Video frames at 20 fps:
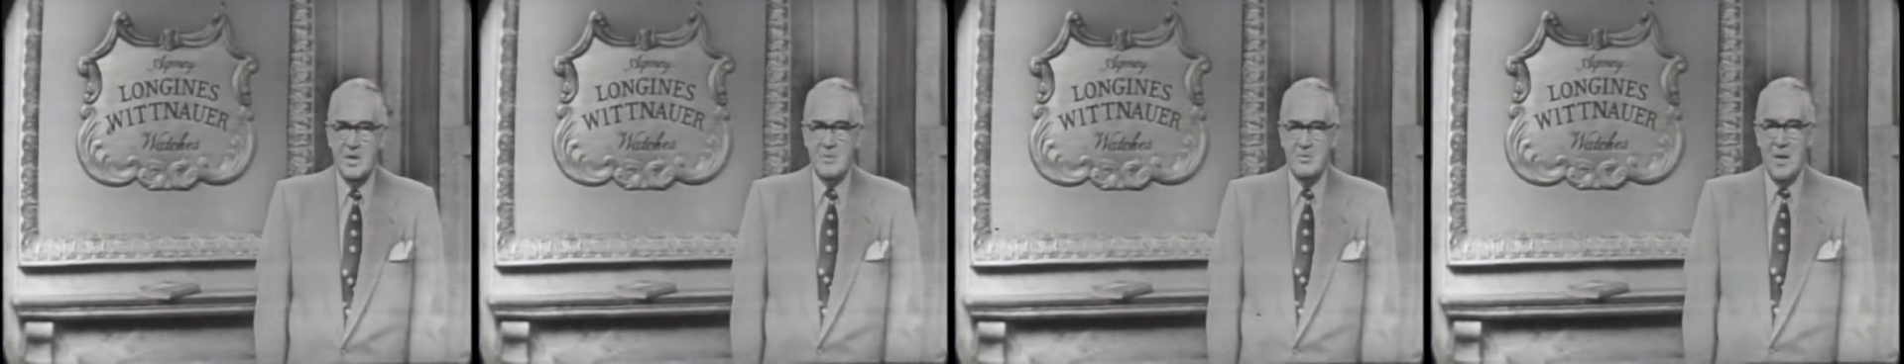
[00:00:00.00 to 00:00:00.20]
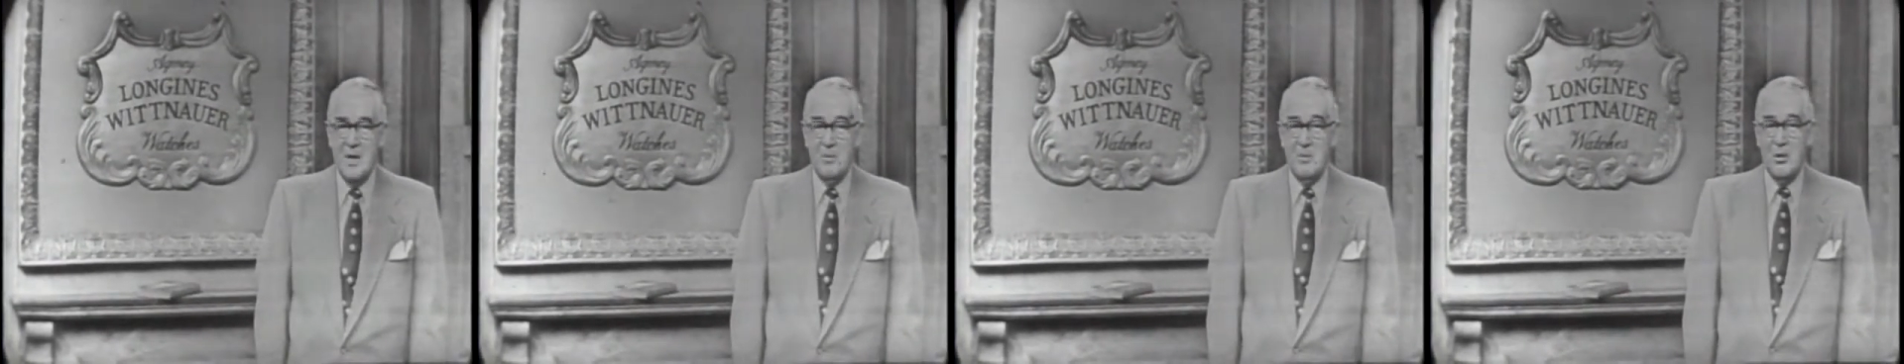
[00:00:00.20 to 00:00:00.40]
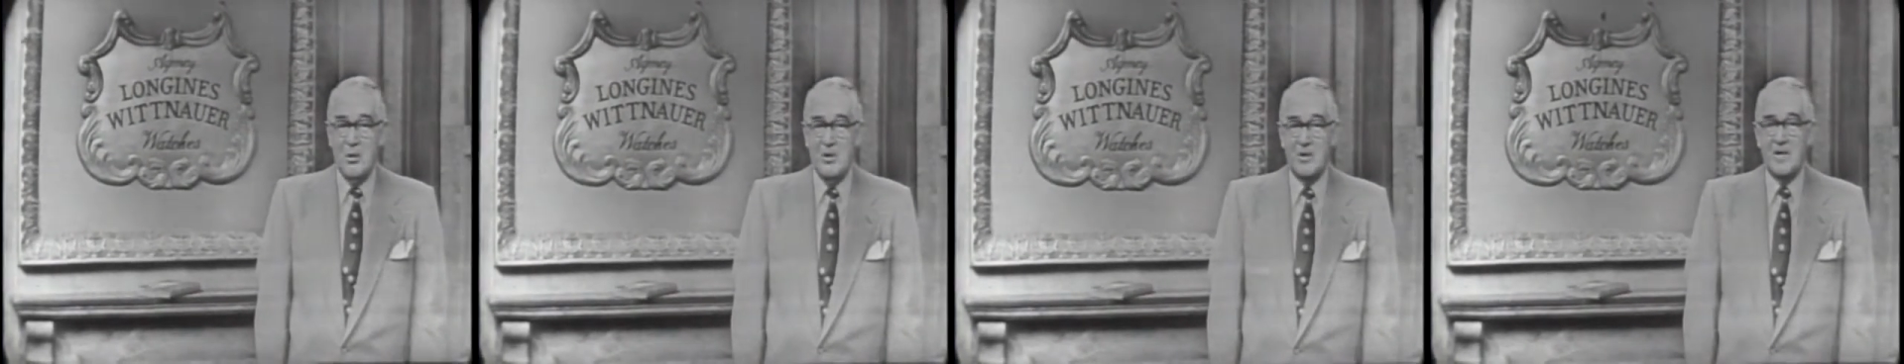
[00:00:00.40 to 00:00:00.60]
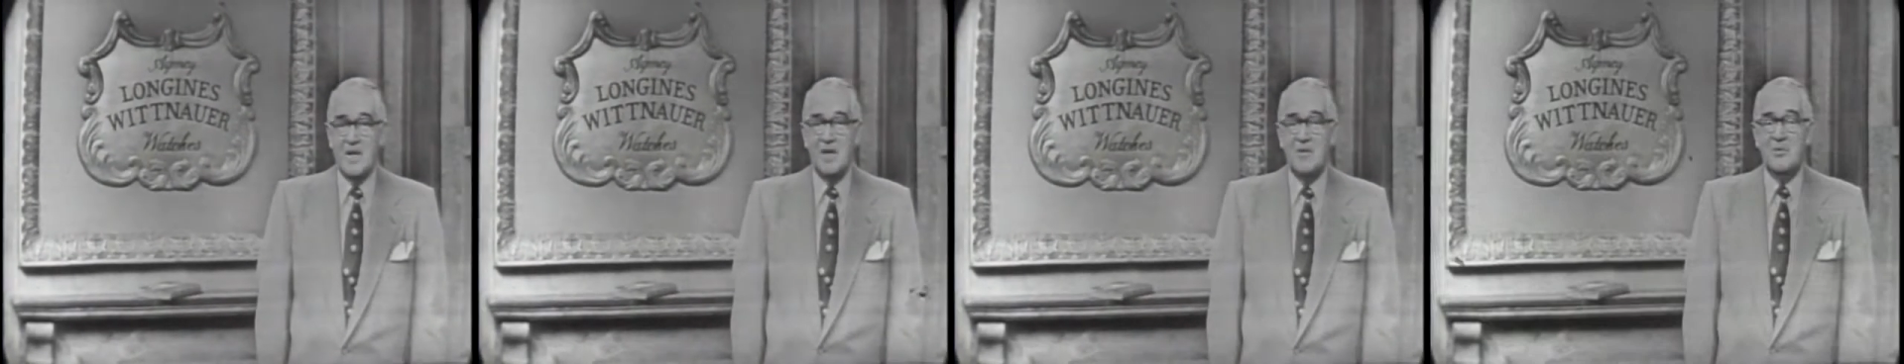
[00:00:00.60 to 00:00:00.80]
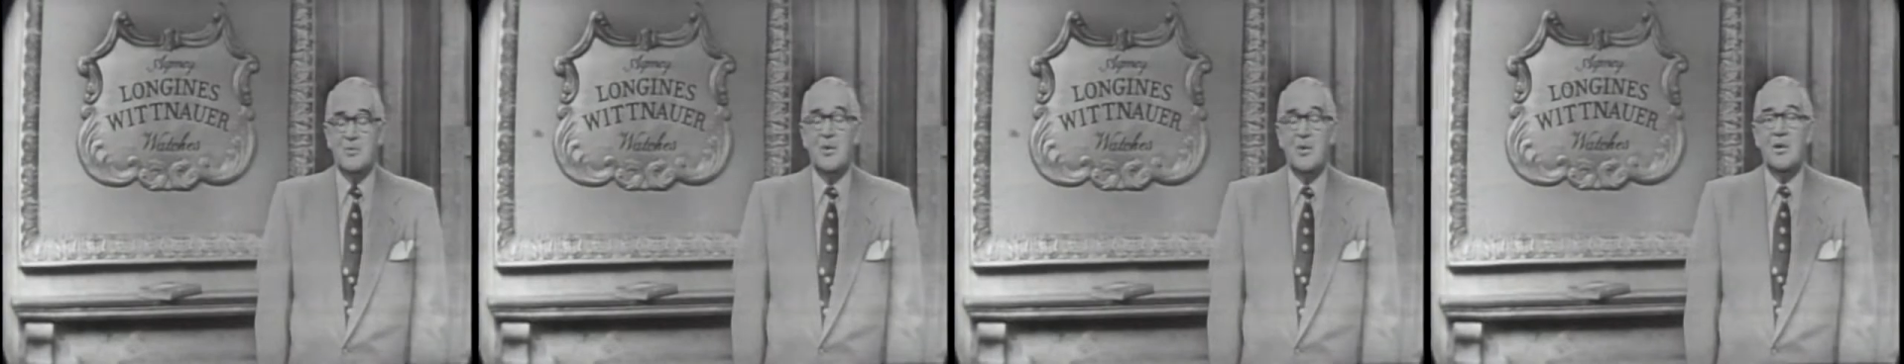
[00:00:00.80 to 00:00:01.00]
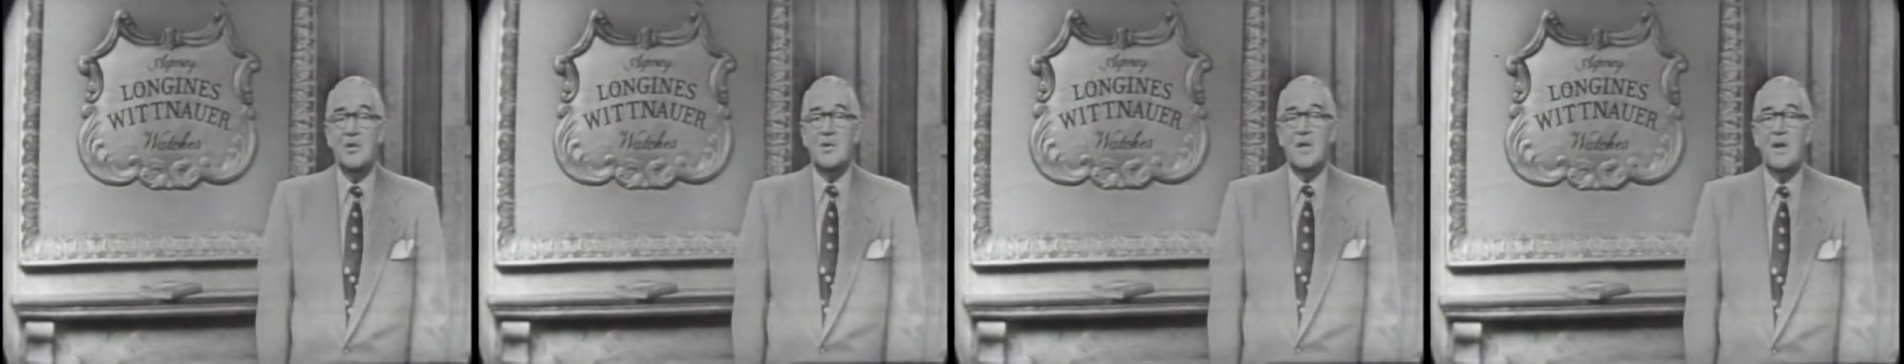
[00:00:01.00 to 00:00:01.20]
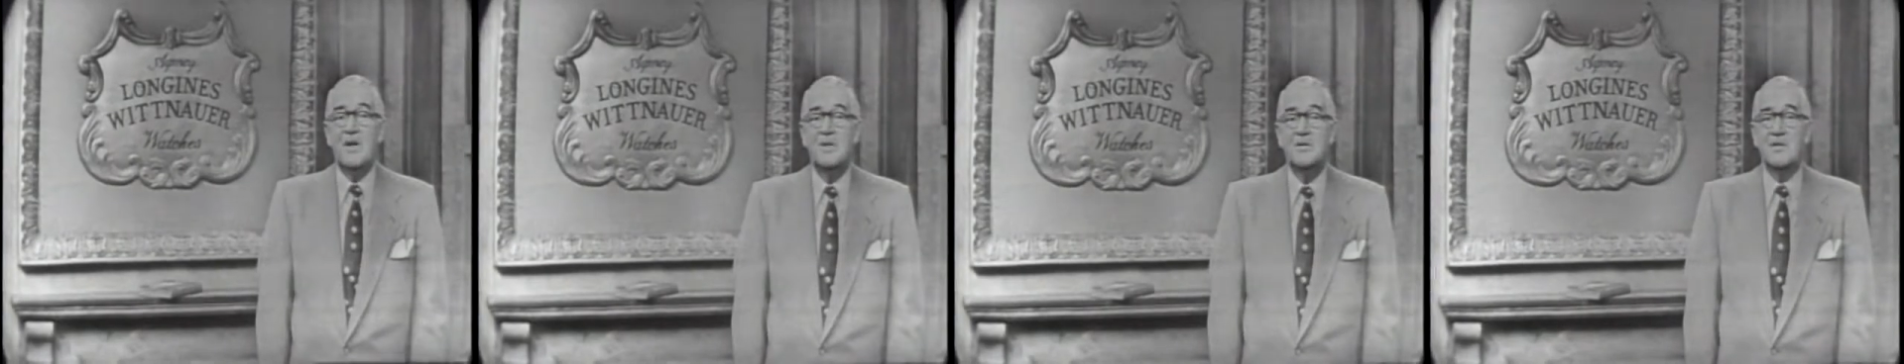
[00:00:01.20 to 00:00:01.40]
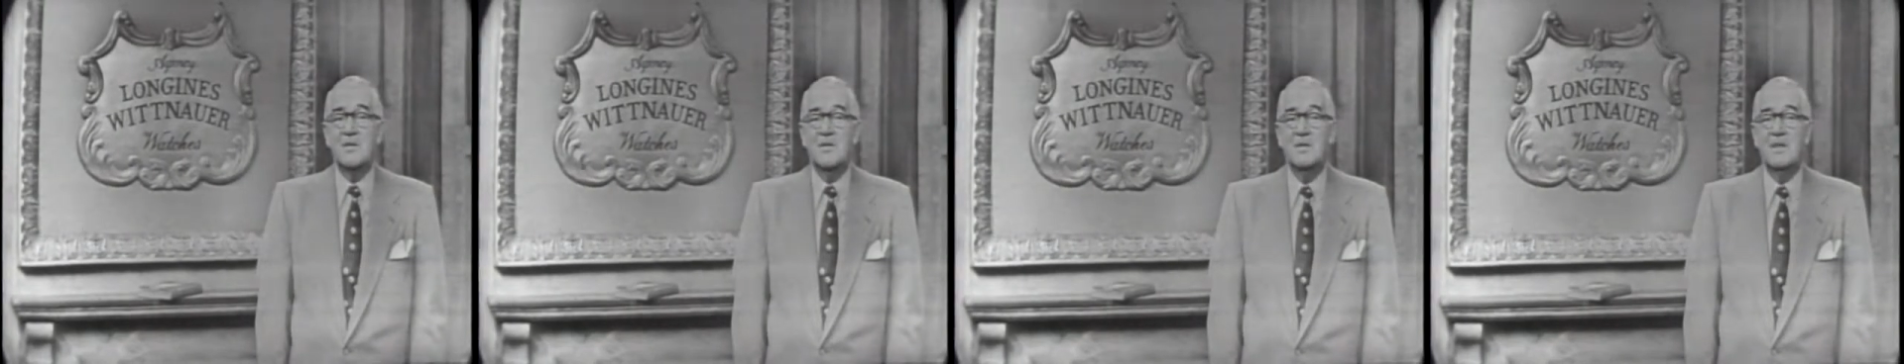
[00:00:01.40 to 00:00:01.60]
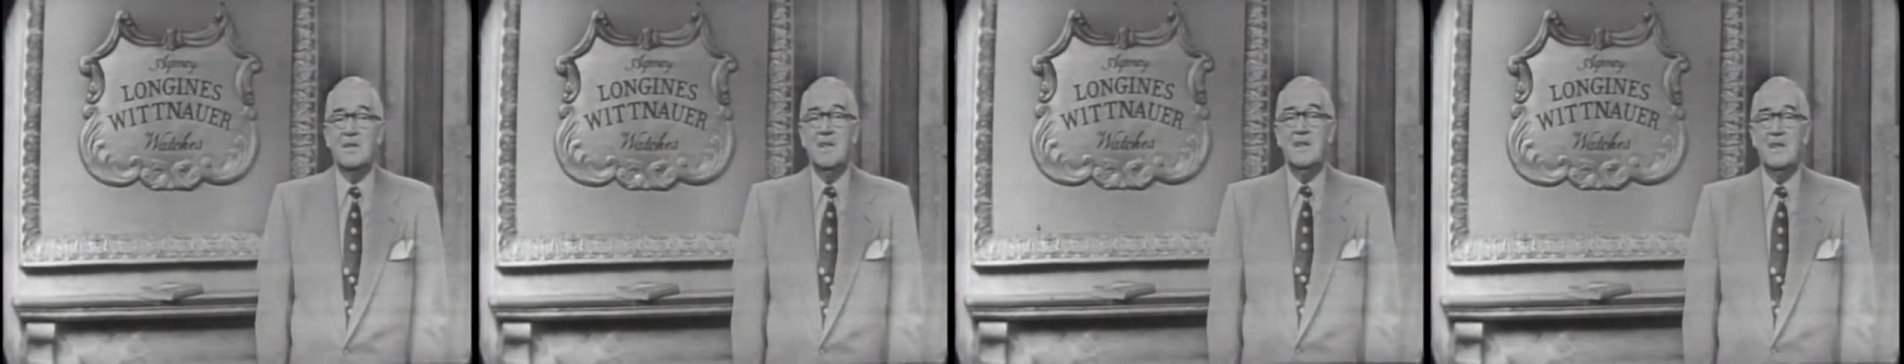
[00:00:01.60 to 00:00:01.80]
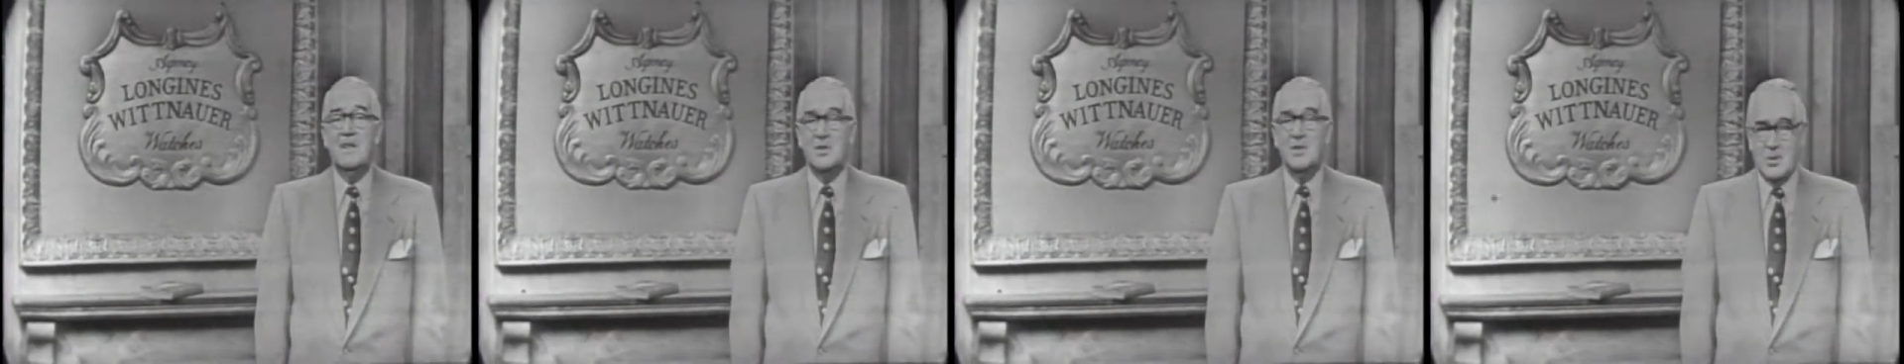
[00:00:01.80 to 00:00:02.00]
by more than 4,000
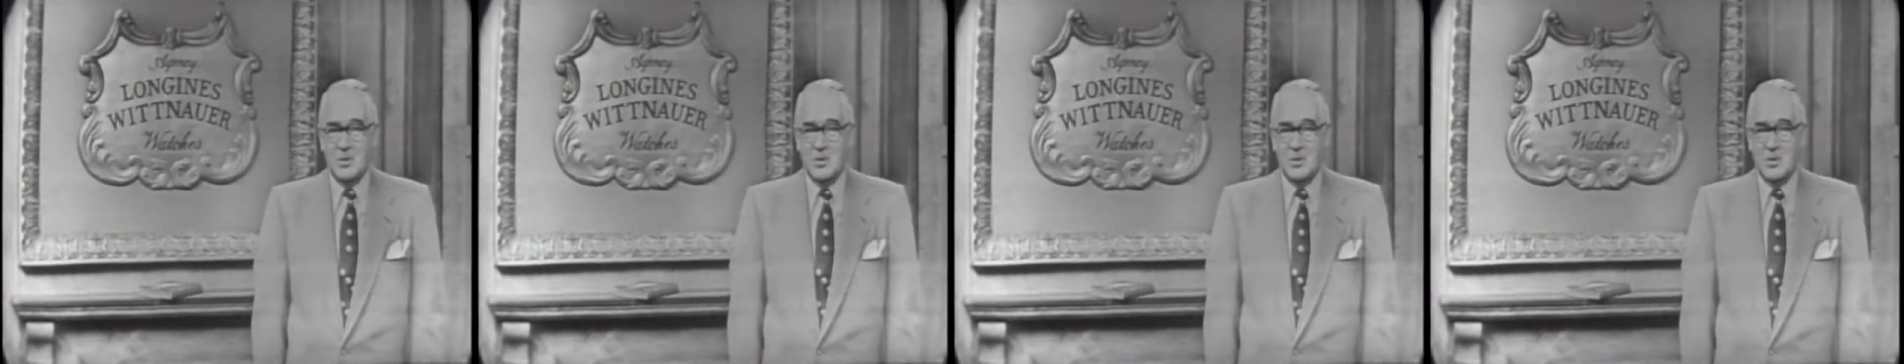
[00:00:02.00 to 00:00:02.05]
leading